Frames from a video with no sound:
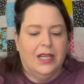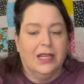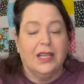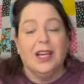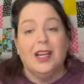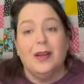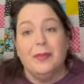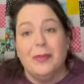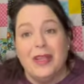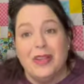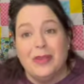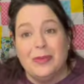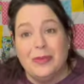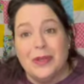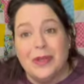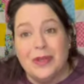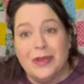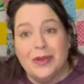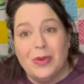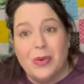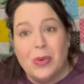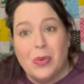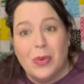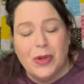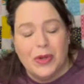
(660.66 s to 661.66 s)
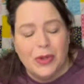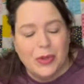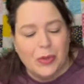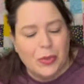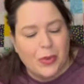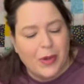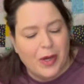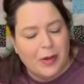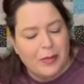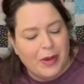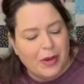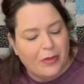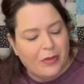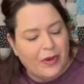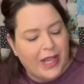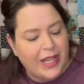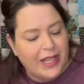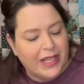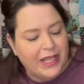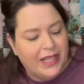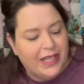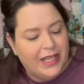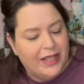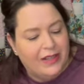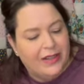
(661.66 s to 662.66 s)
of makes me wonder where my
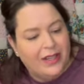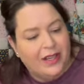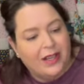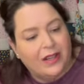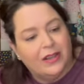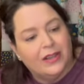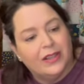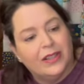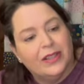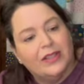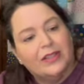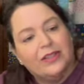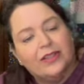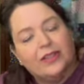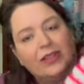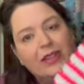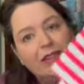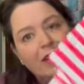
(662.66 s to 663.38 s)
Raggedy Ann doll is.